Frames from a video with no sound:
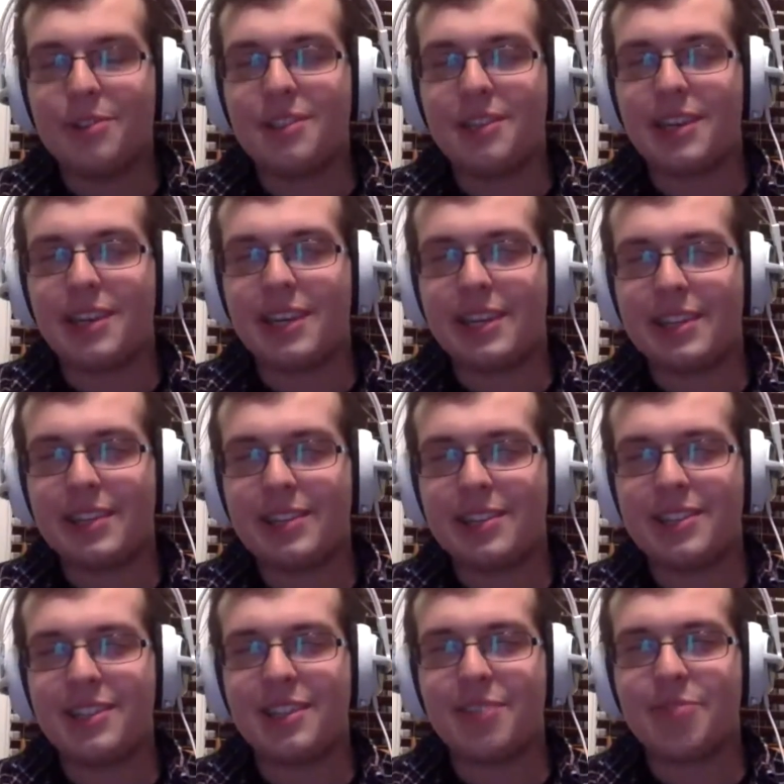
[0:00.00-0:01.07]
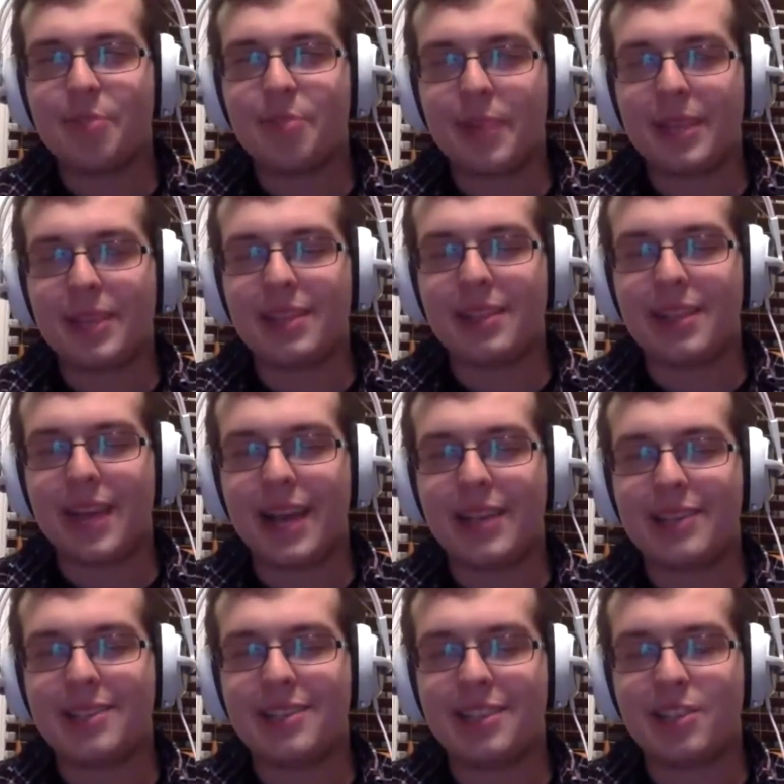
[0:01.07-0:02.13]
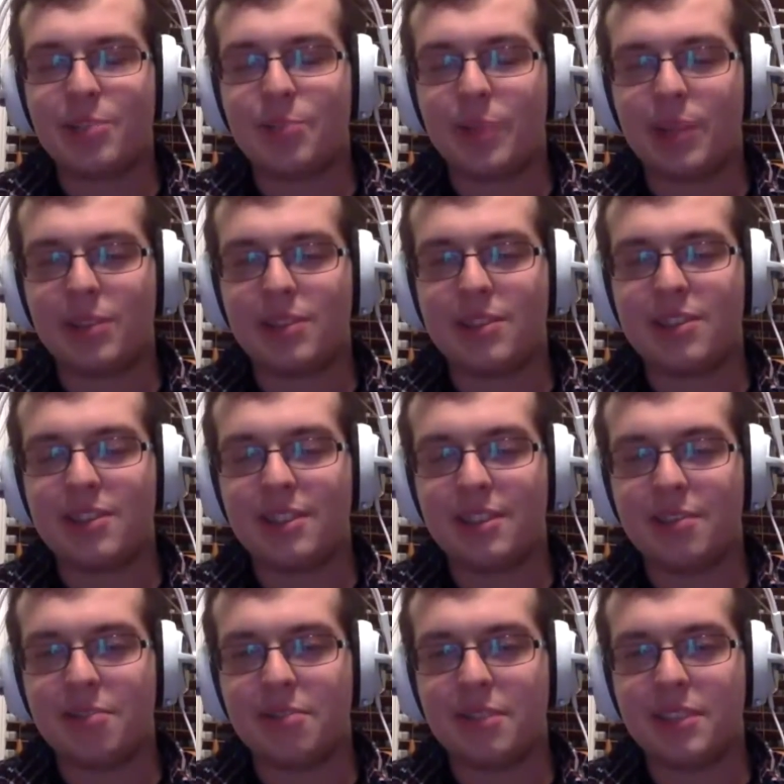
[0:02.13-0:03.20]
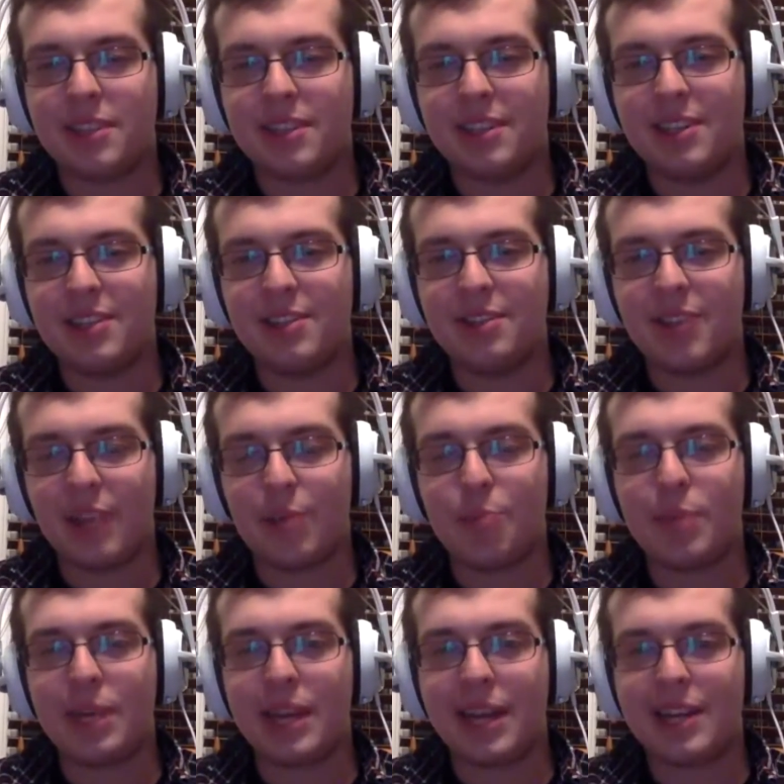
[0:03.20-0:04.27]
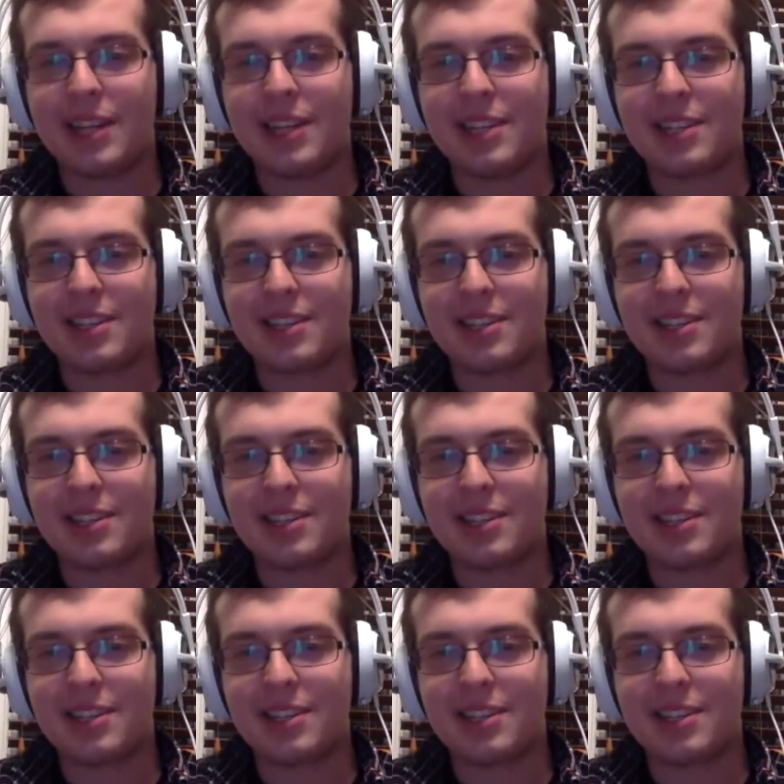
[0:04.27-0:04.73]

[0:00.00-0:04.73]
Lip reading: like stuff from like the last 6 months of the like bit ideas, because